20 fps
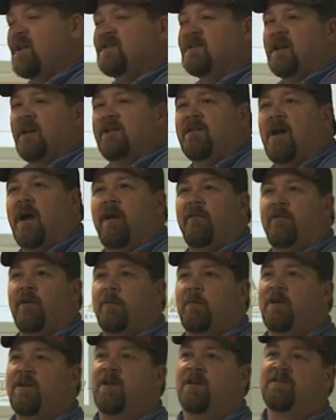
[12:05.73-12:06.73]
to set a time
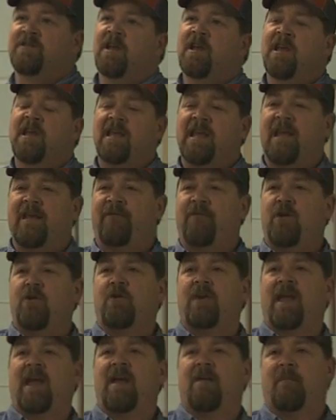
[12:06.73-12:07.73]
frame, because if you
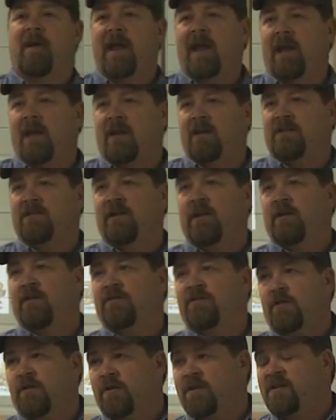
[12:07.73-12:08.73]
can't make it in a
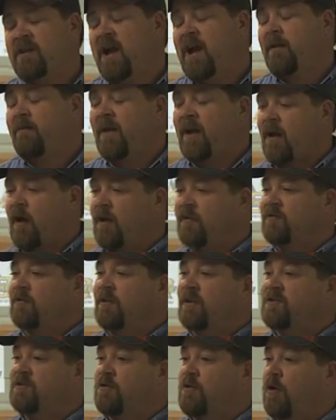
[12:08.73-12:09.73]
certain time, that also
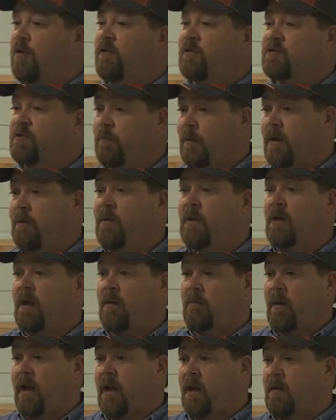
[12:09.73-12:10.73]
lets you know that you're maybe
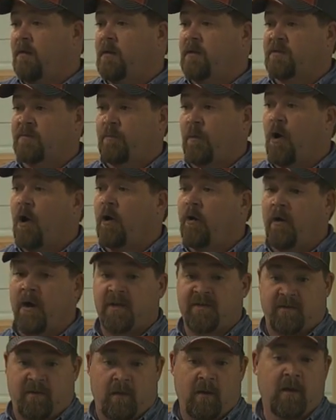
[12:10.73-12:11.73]
not making much
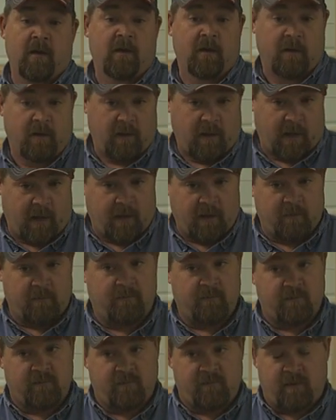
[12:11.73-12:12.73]
progress,
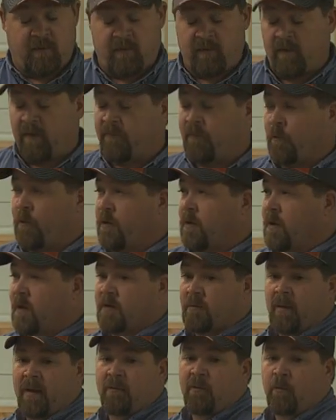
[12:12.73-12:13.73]
and therefore you need
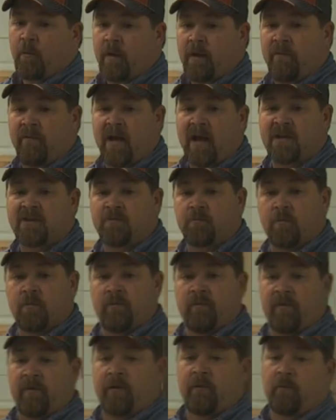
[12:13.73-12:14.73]
to maybe
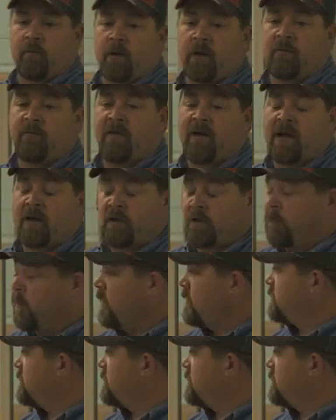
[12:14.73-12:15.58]
reevaluate